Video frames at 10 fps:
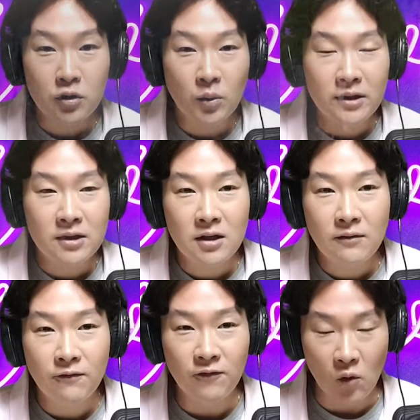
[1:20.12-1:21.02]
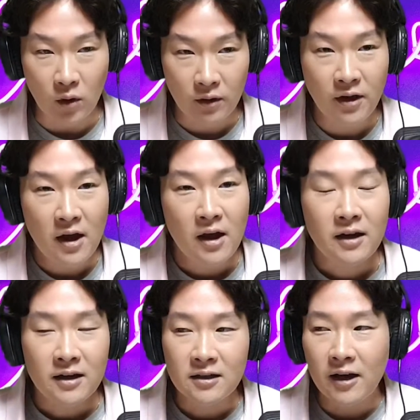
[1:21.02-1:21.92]
24th,
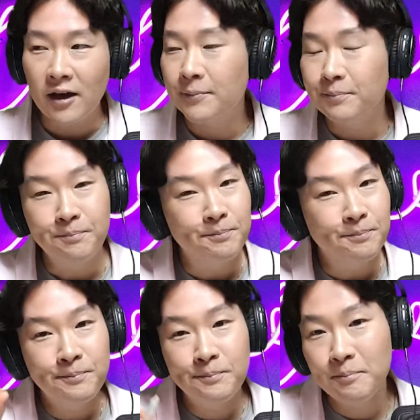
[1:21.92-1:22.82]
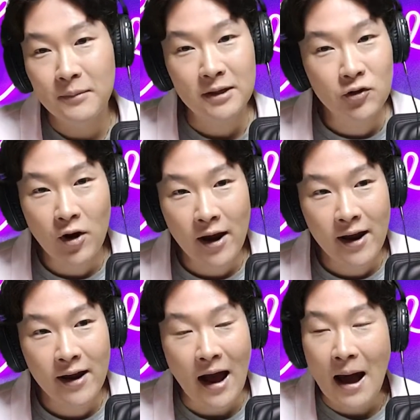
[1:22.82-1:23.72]
he said, Mr.
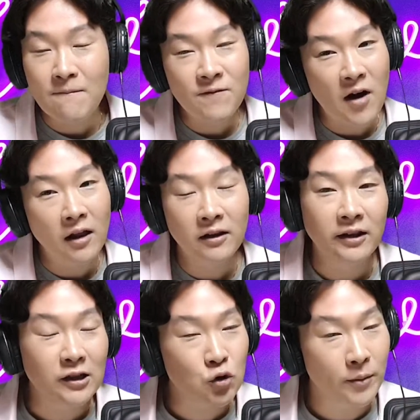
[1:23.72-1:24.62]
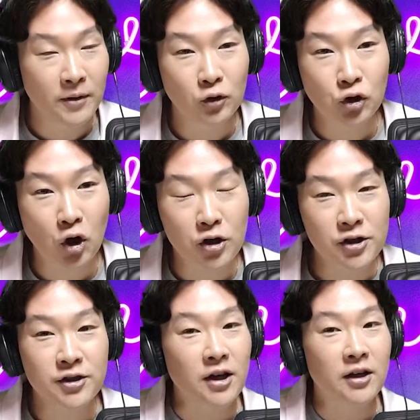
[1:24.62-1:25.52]
A, I'm filing these criminal
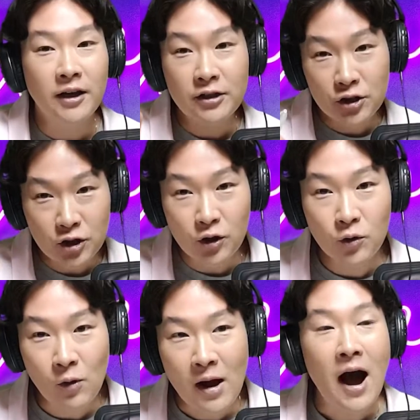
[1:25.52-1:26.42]
charges against you.